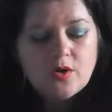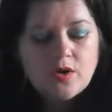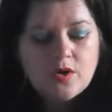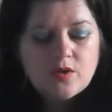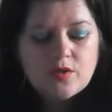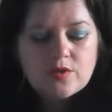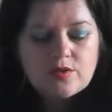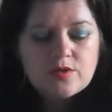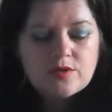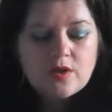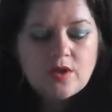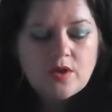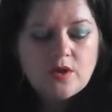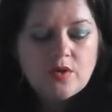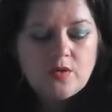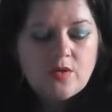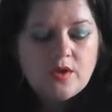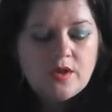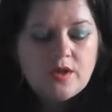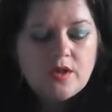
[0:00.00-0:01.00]

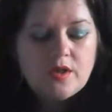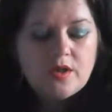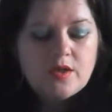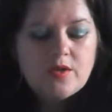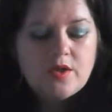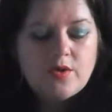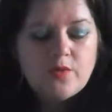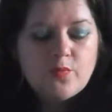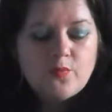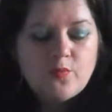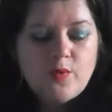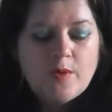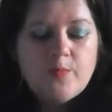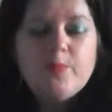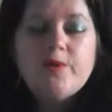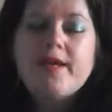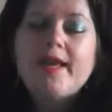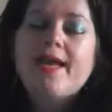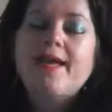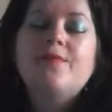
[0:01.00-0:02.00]
Also, when
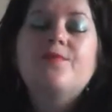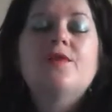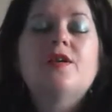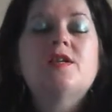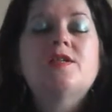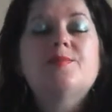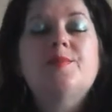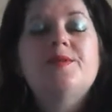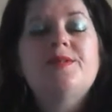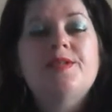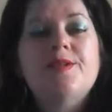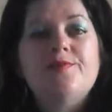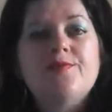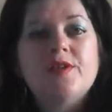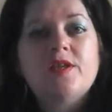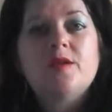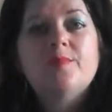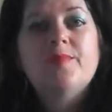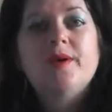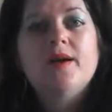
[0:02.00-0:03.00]
we're getting very
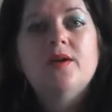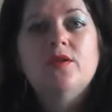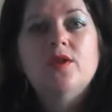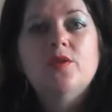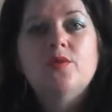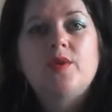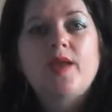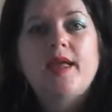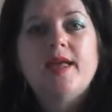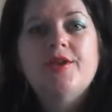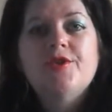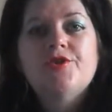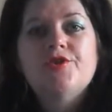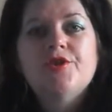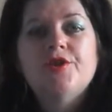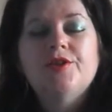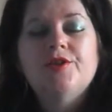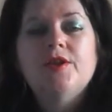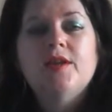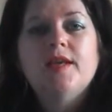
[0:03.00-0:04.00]
specific about
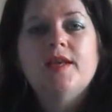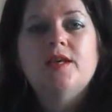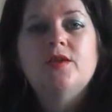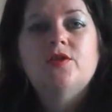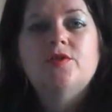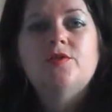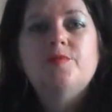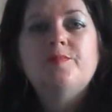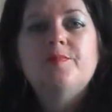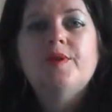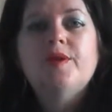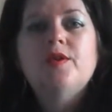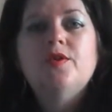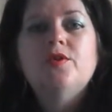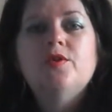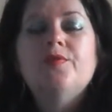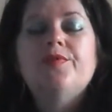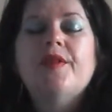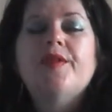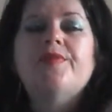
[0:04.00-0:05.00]
location, it could be,
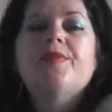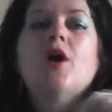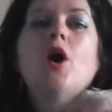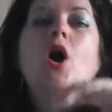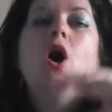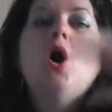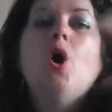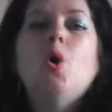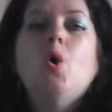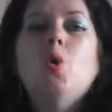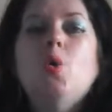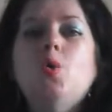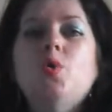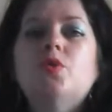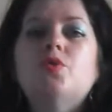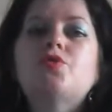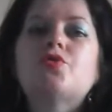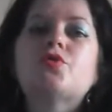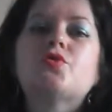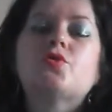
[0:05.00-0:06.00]
that the whole
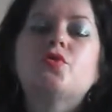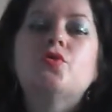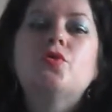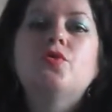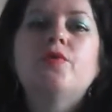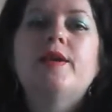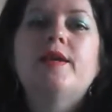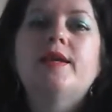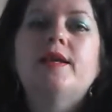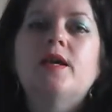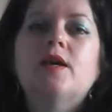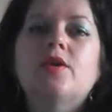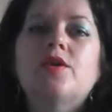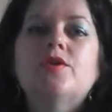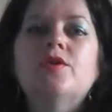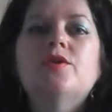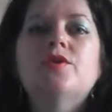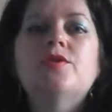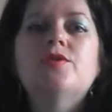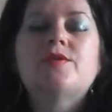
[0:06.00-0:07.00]
story
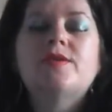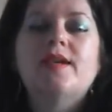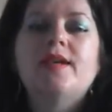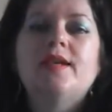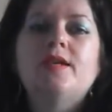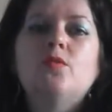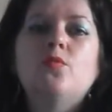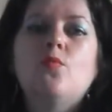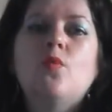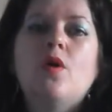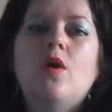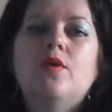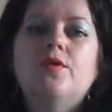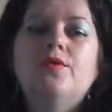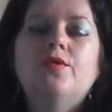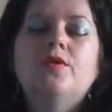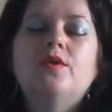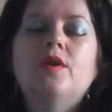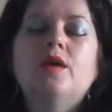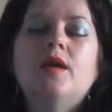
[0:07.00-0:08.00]
occurs in
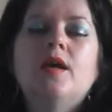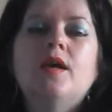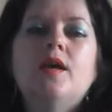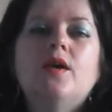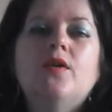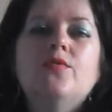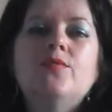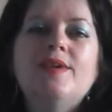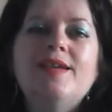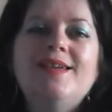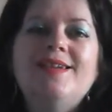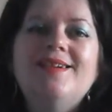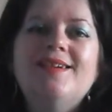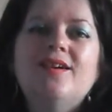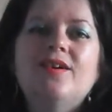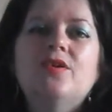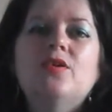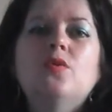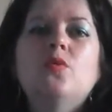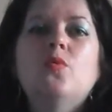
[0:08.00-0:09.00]
one
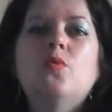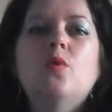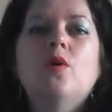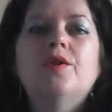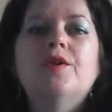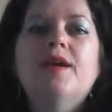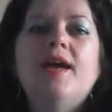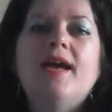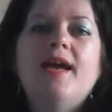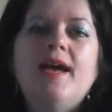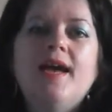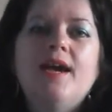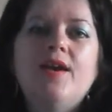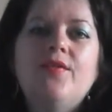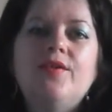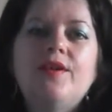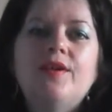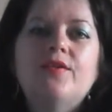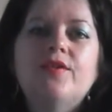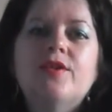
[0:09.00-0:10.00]
arena, one
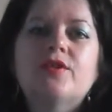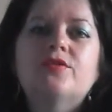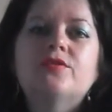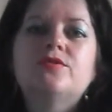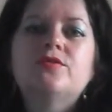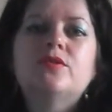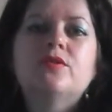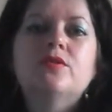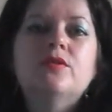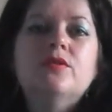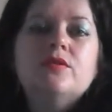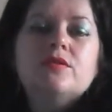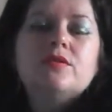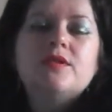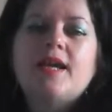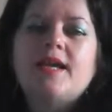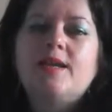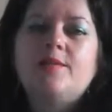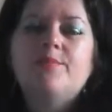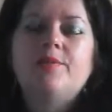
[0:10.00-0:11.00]
area. It could all
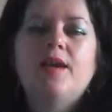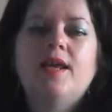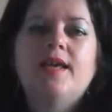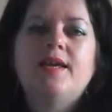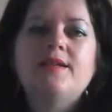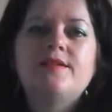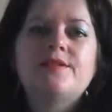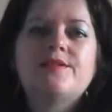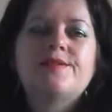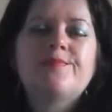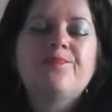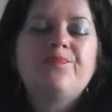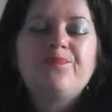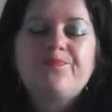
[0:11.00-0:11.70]
take place